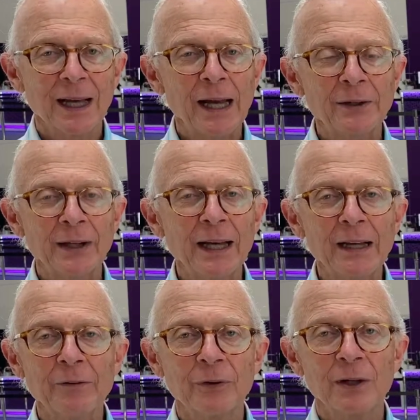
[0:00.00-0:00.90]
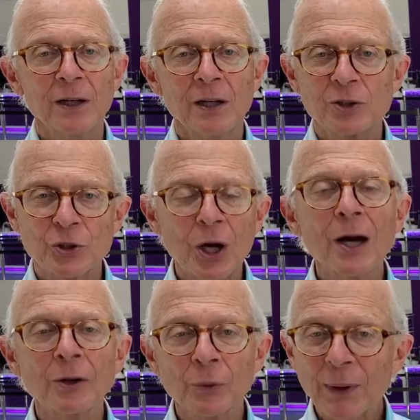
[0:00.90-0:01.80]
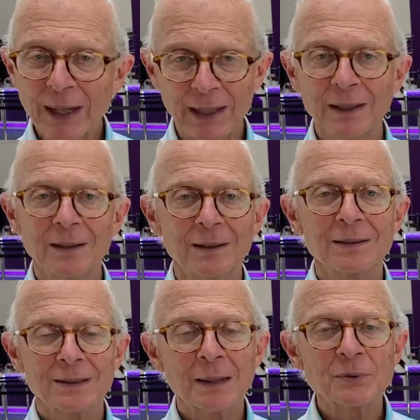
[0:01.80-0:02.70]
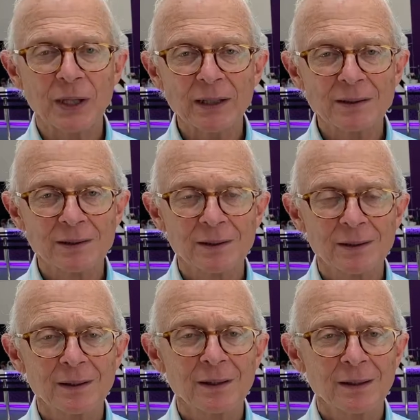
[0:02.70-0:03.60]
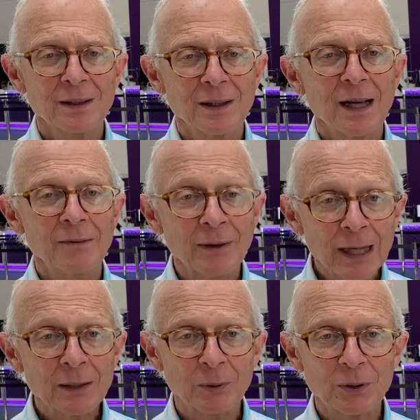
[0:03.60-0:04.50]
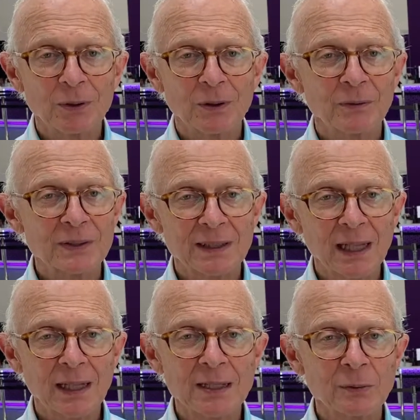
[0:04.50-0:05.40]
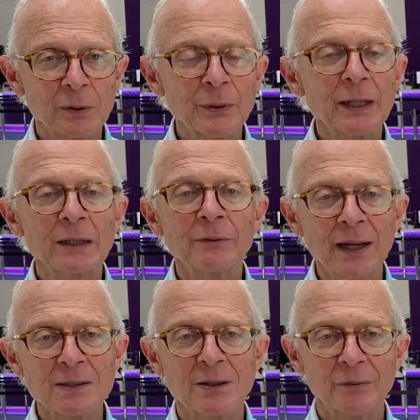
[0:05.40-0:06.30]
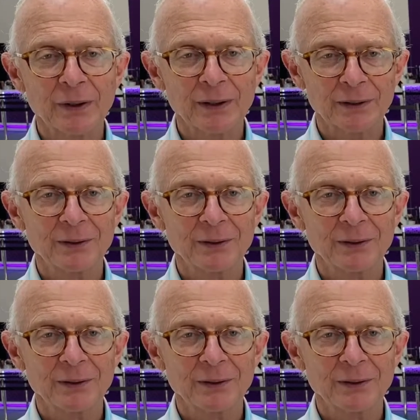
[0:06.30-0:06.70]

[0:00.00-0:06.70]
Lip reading: and to have trial-ready subjects available for studies would really advance the field.